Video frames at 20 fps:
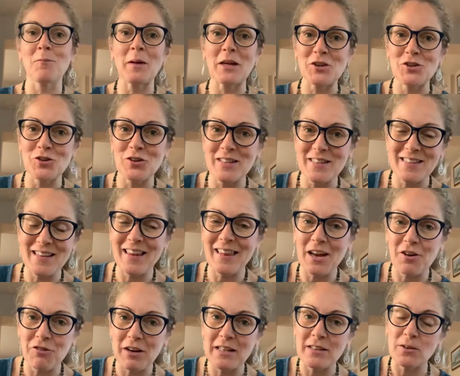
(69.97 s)
Make sure I say
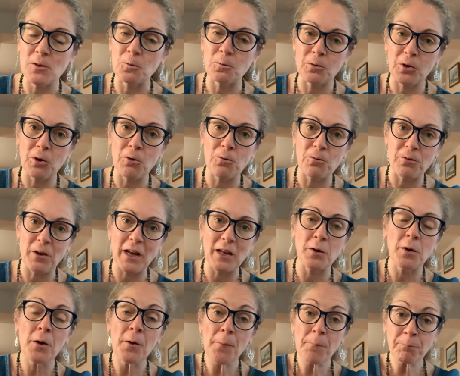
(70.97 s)
that right, sulforaphane.
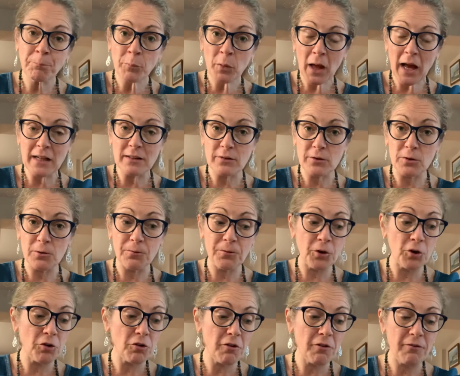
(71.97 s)
And
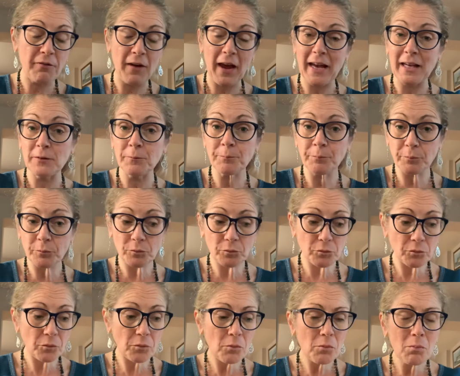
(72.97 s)
sulforaphane
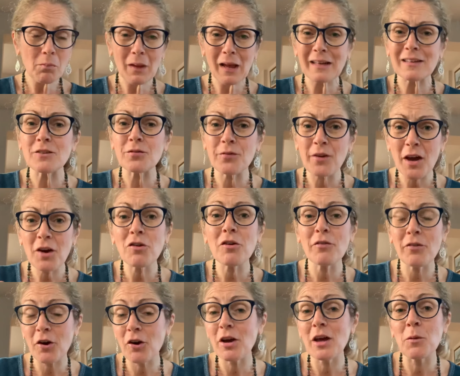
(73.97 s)
is very,
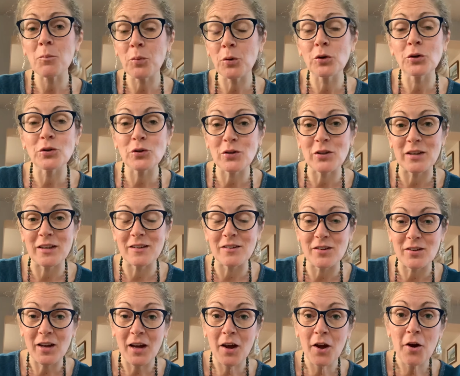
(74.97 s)
very important
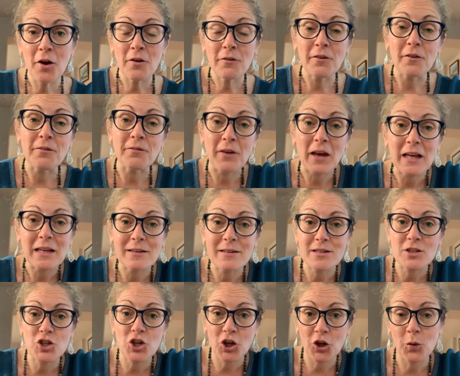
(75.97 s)
for phase
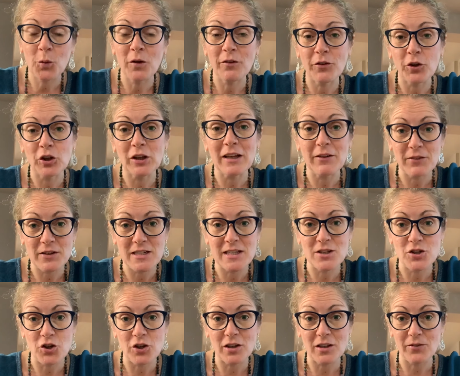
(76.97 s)
2 of your liver
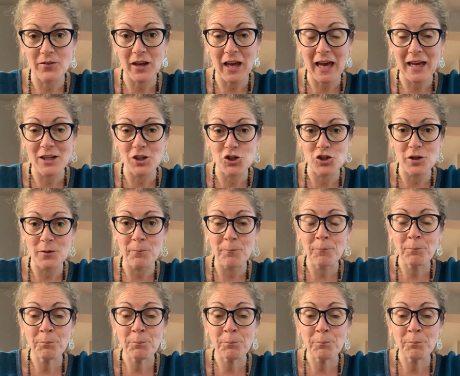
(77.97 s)
detoxification.